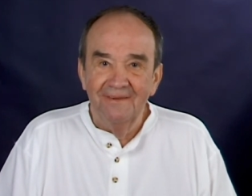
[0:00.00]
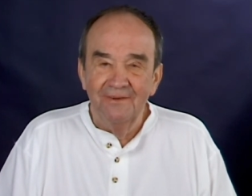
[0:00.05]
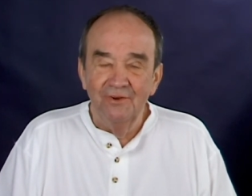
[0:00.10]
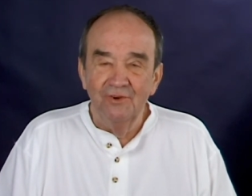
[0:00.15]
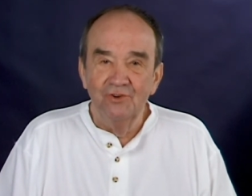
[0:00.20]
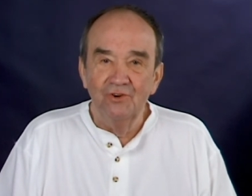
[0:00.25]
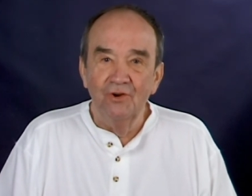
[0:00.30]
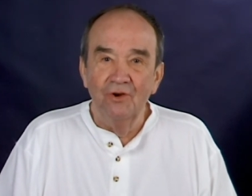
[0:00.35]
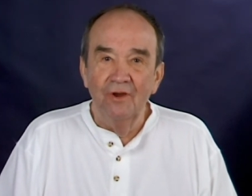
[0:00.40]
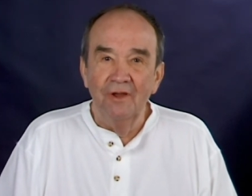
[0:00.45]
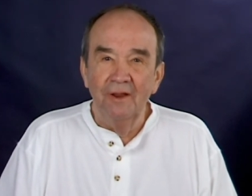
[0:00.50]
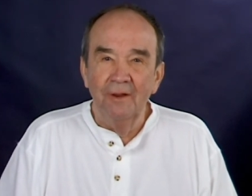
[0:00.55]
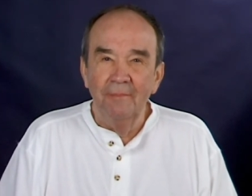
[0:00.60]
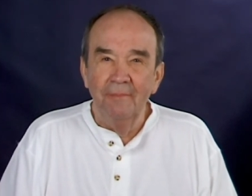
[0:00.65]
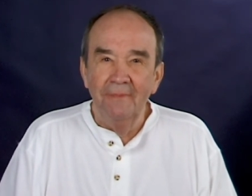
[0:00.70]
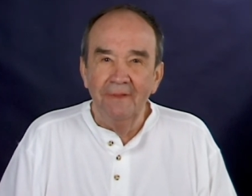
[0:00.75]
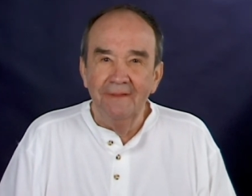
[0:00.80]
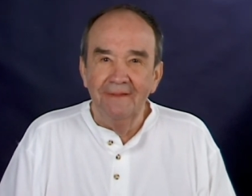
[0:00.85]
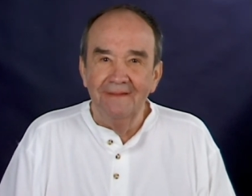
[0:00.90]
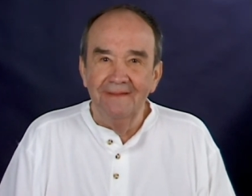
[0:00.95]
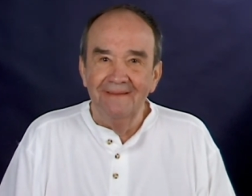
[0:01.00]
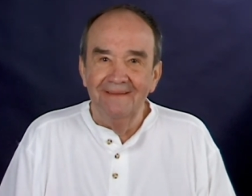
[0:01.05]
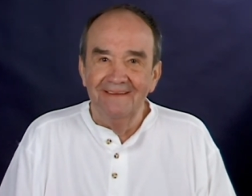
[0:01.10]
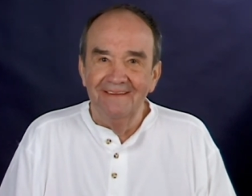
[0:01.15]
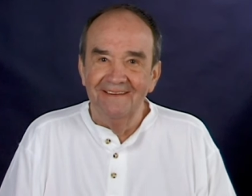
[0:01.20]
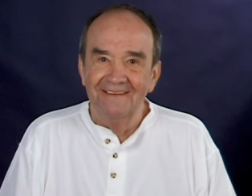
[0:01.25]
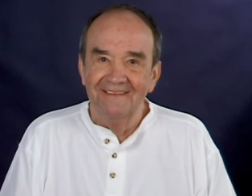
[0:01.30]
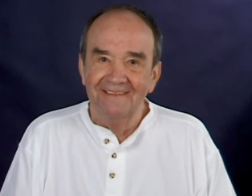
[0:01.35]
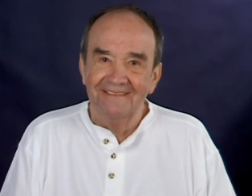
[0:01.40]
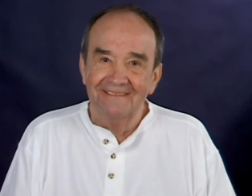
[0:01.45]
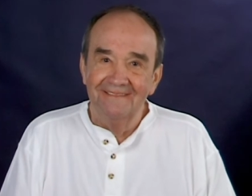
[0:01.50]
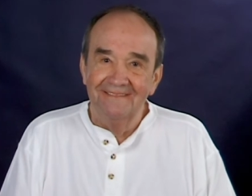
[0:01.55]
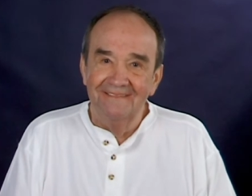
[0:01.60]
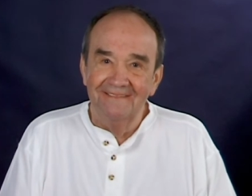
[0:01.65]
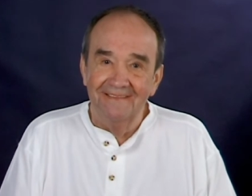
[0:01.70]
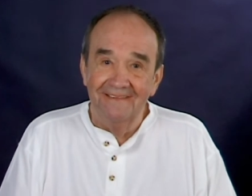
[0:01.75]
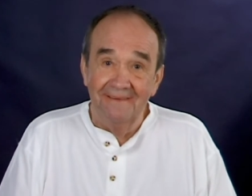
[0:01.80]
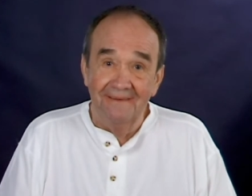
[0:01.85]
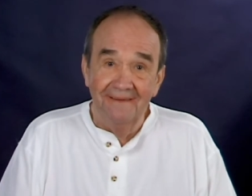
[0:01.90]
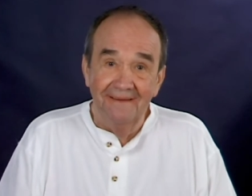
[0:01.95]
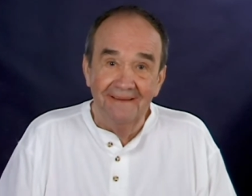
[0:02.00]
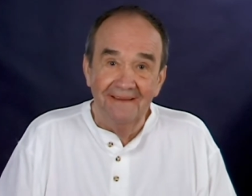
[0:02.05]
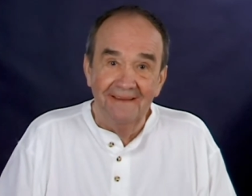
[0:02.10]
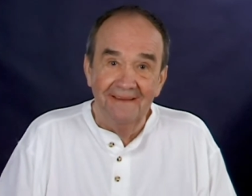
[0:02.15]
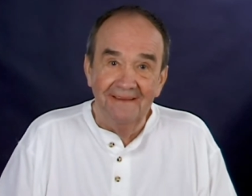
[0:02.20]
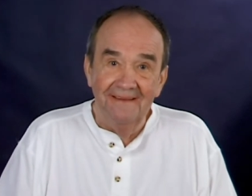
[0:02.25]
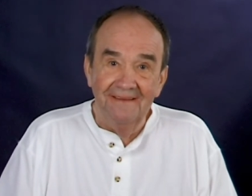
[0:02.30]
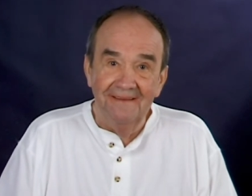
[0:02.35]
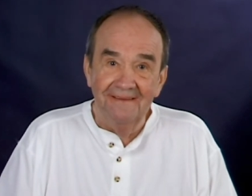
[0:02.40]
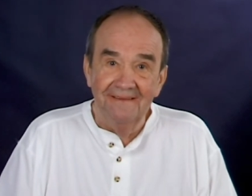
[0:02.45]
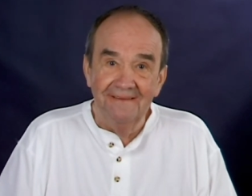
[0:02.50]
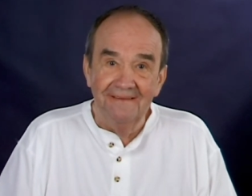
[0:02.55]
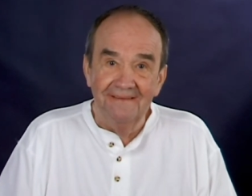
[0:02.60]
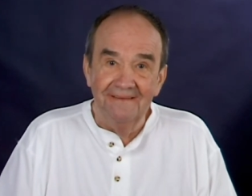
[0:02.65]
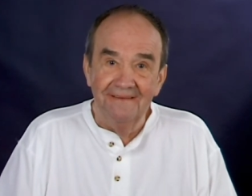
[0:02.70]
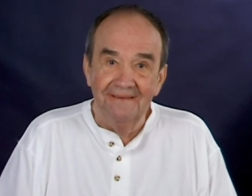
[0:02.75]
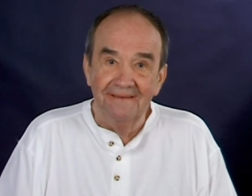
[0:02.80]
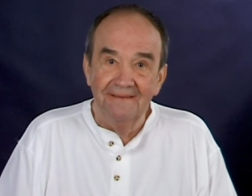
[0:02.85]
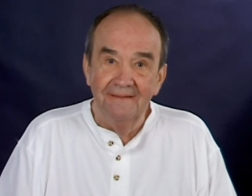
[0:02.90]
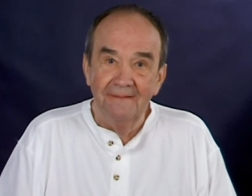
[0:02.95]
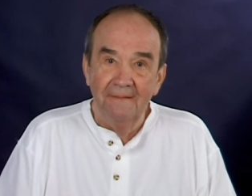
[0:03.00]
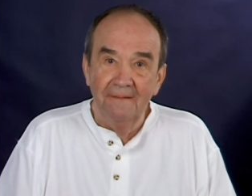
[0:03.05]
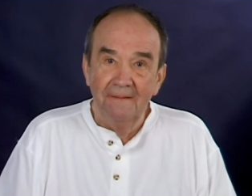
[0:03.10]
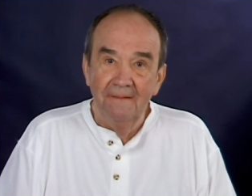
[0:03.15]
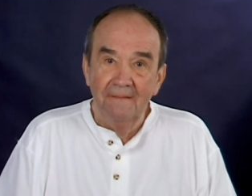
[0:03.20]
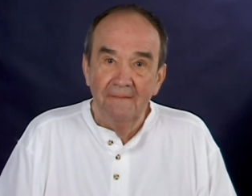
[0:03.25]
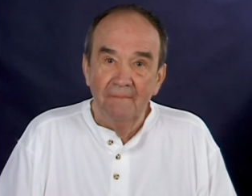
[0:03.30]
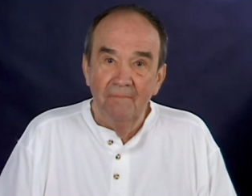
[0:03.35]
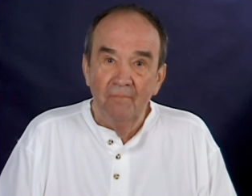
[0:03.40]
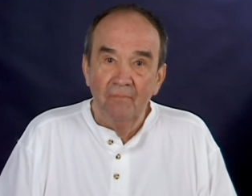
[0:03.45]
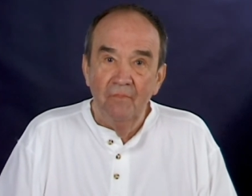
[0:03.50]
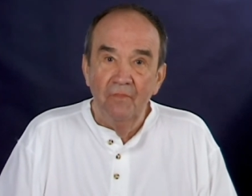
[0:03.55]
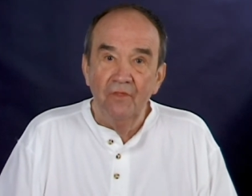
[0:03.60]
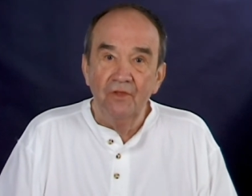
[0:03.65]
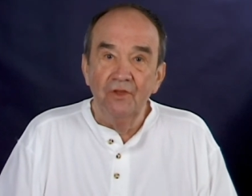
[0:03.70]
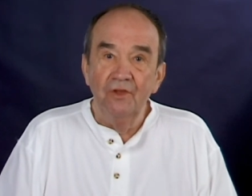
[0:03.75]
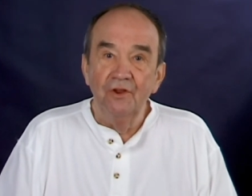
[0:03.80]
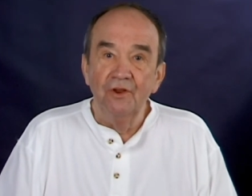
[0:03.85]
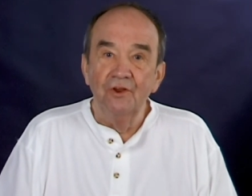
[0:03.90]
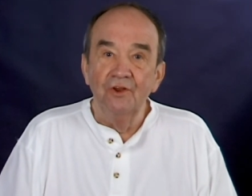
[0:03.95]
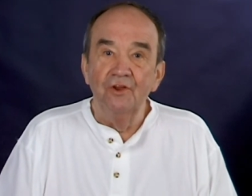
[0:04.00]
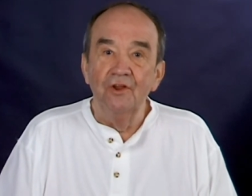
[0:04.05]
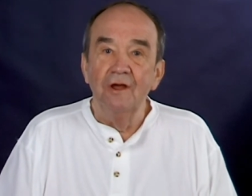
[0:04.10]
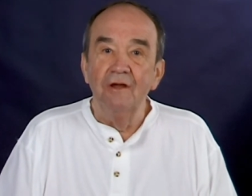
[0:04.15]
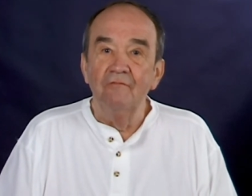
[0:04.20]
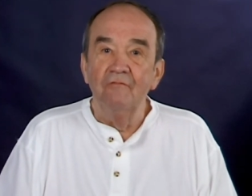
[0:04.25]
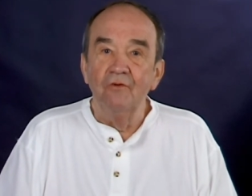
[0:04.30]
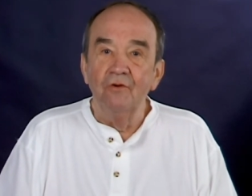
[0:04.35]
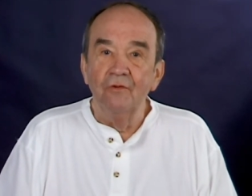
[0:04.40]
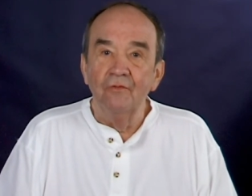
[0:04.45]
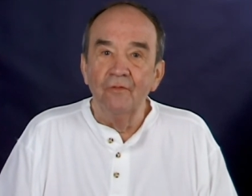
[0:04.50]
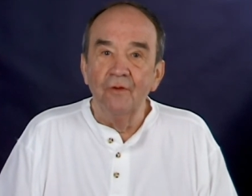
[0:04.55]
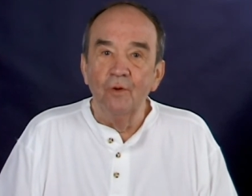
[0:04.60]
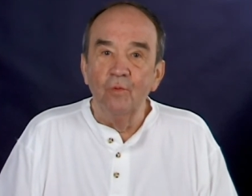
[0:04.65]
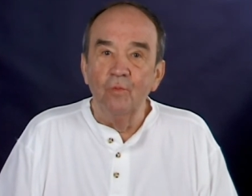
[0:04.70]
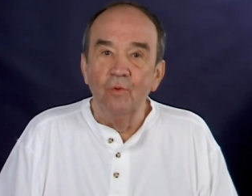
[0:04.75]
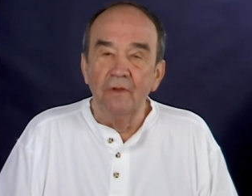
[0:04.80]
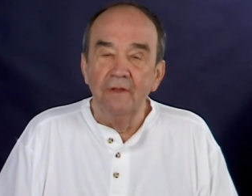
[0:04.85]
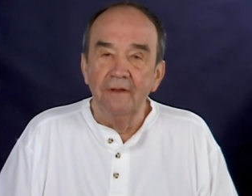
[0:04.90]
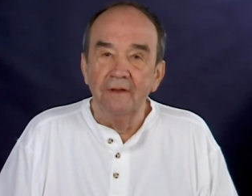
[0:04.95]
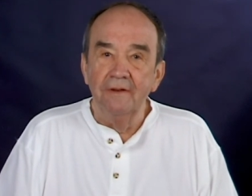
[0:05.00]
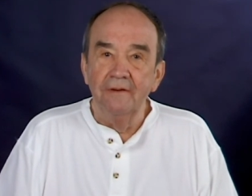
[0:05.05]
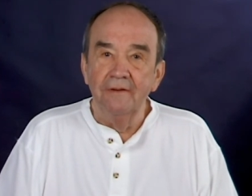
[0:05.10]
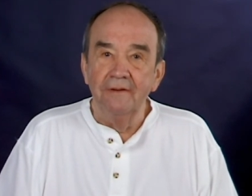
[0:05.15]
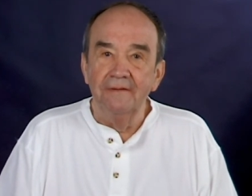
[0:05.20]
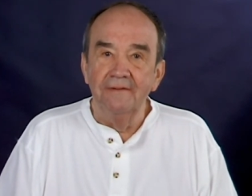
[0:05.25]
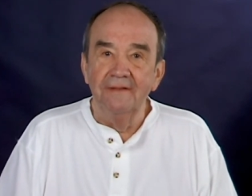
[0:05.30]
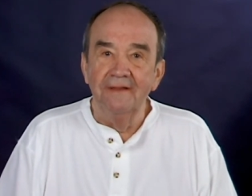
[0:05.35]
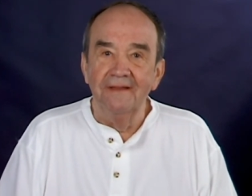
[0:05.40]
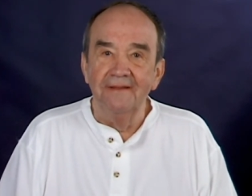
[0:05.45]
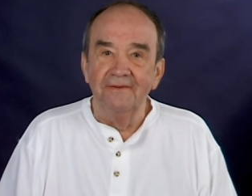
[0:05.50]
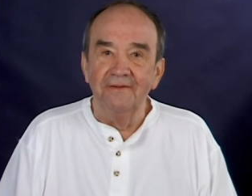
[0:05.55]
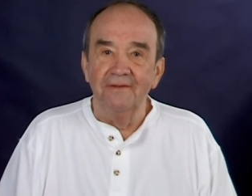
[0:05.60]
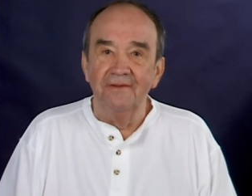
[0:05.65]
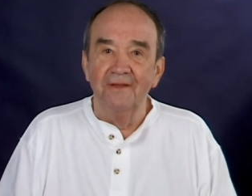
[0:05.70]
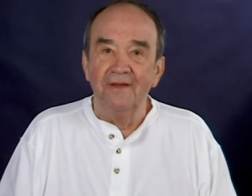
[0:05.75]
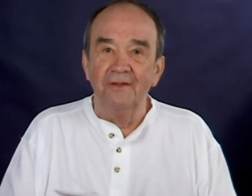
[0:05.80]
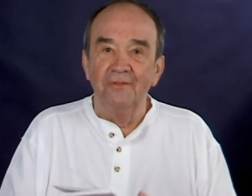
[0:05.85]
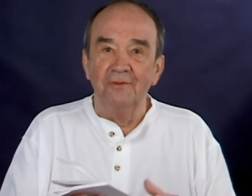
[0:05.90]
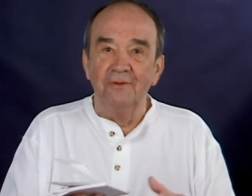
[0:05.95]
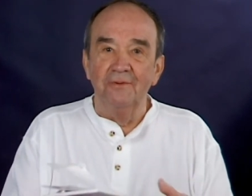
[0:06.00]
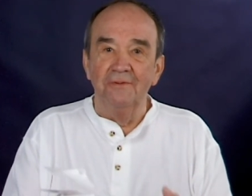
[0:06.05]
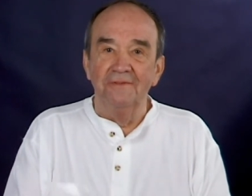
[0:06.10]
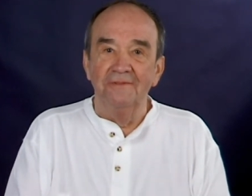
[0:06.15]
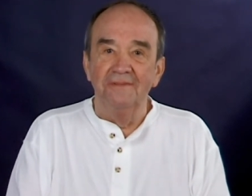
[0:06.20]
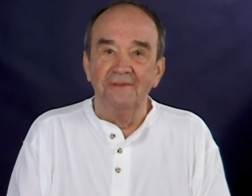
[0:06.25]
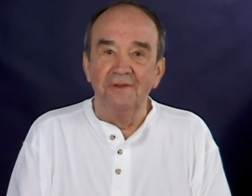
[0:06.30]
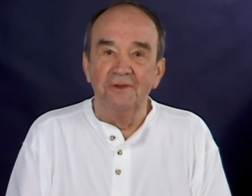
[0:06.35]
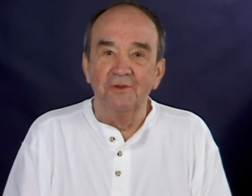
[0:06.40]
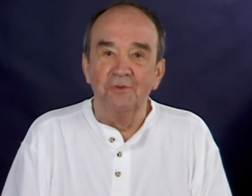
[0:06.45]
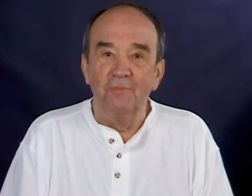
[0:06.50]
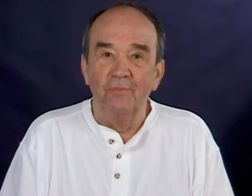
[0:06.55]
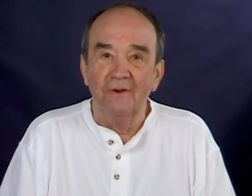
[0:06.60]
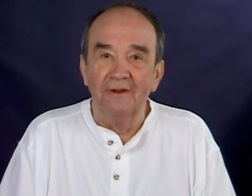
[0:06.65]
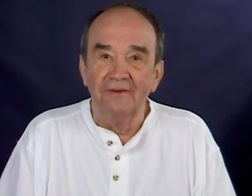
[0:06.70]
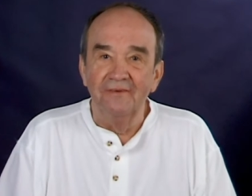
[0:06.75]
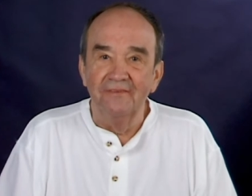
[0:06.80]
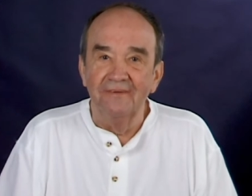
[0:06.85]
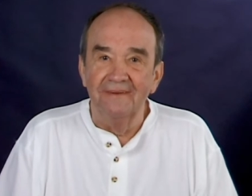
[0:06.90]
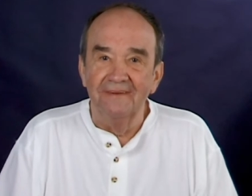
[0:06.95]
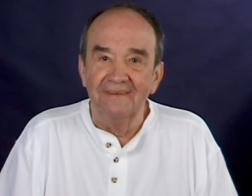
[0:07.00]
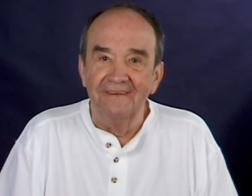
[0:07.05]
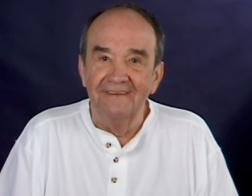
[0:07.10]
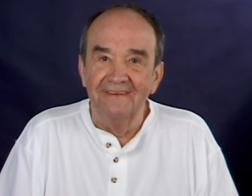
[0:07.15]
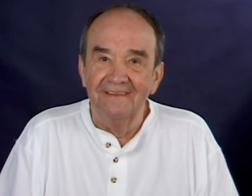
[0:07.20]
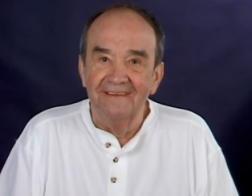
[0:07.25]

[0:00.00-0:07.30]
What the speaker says: join me today in the endeavor that we undertake together in the expression